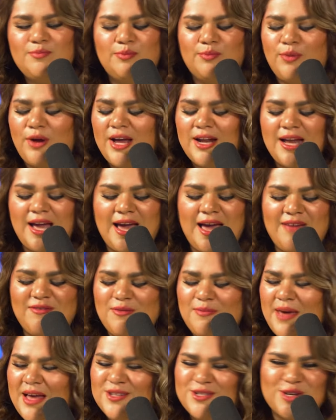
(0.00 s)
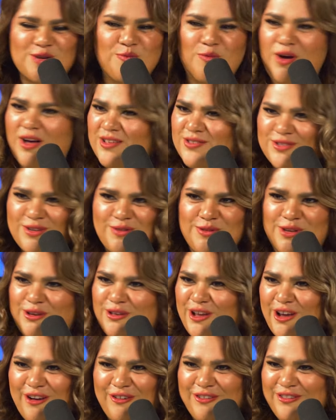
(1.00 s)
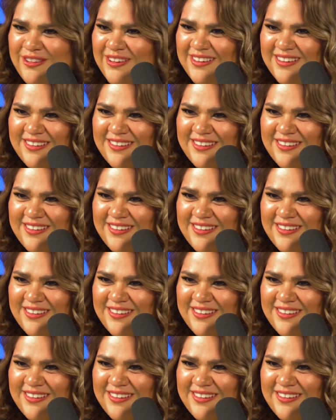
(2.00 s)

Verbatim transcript: Brad, I have a magic wand, don't you know?